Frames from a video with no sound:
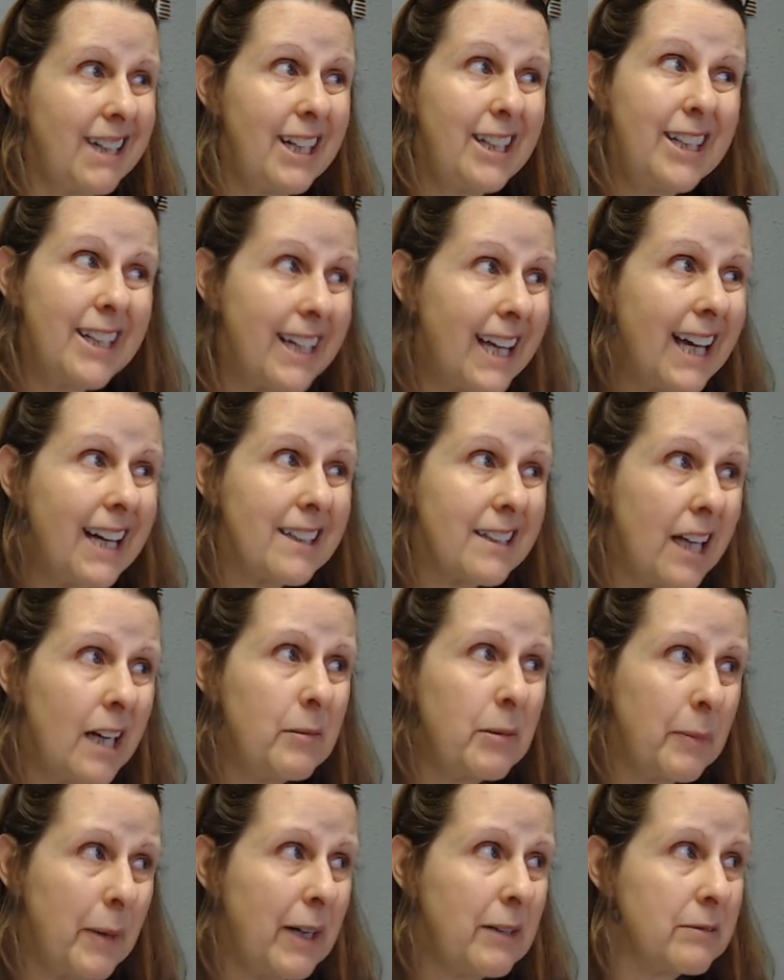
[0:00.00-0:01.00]
You can't climb
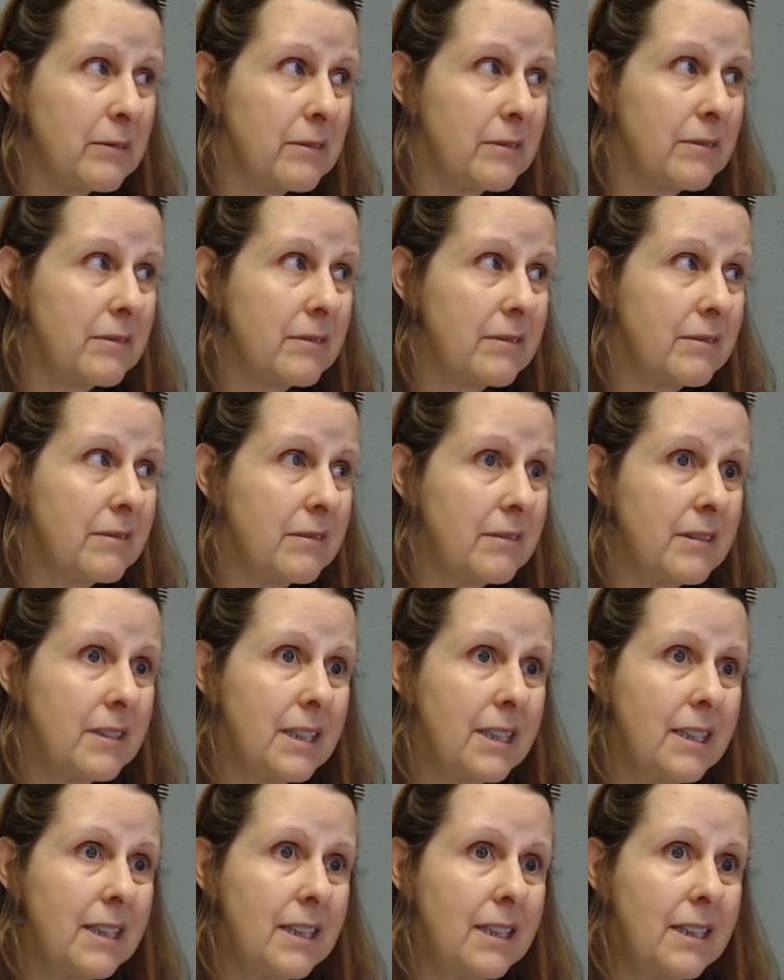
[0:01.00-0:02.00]
the mountain.
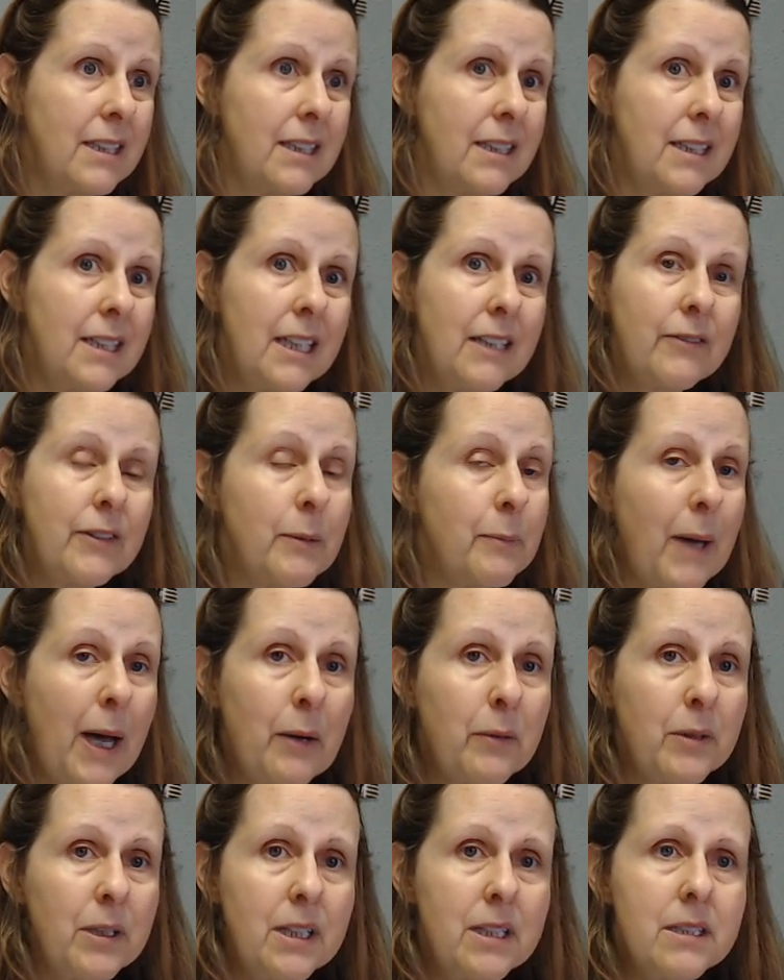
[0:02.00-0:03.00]
If the
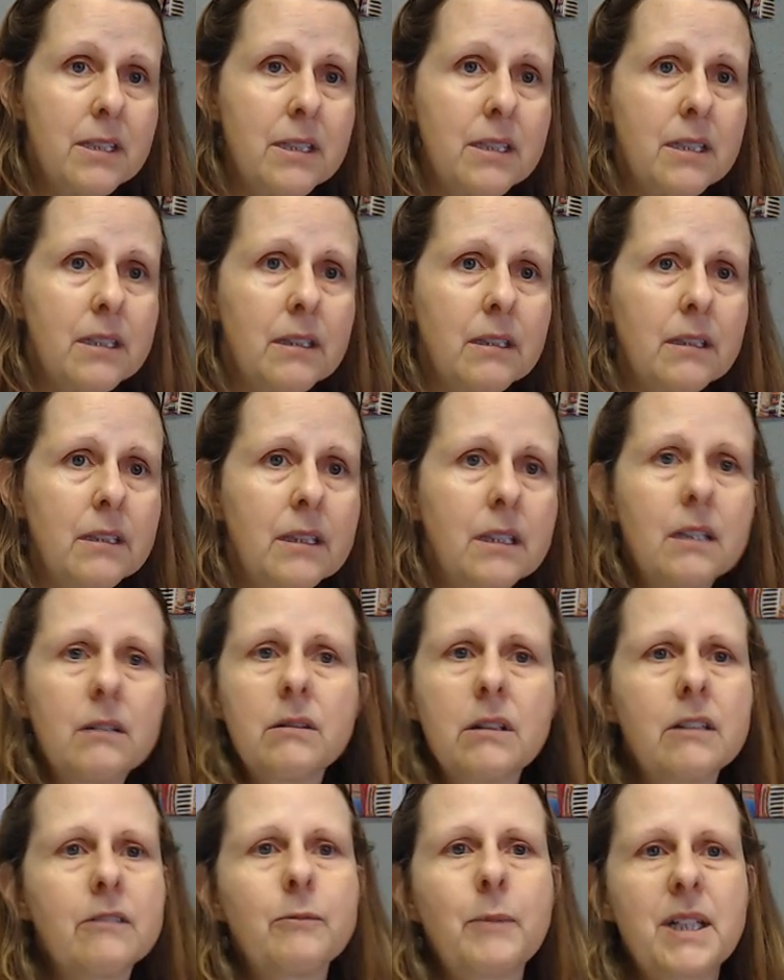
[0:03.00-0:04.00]
mountain is get
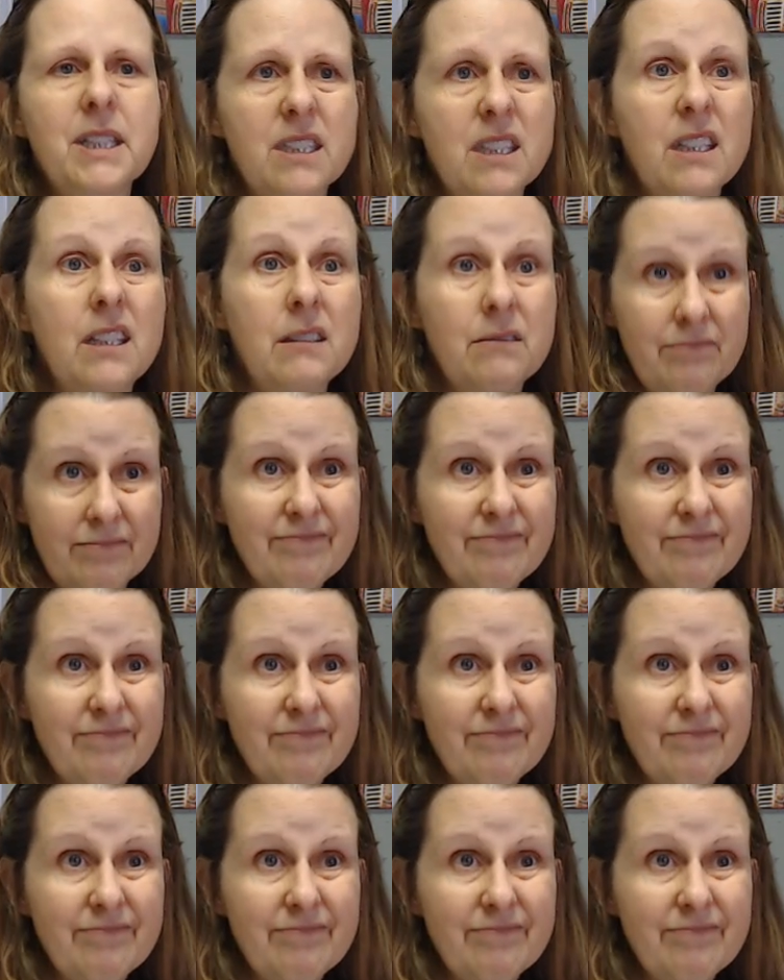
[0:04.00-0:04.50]
rid of my sin,